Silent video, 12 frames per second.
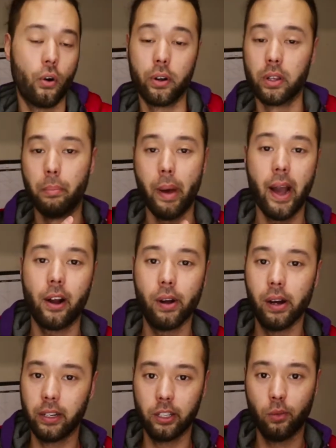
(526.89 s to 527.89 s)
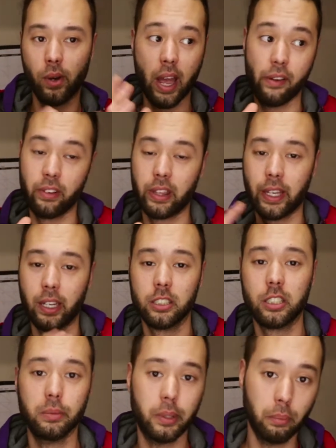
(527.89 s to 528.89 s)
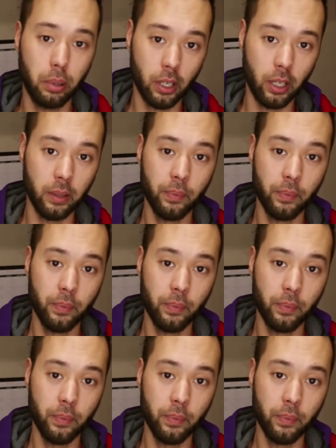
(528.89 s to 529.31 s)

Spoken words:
or in the background, and you want everything else to be blurred.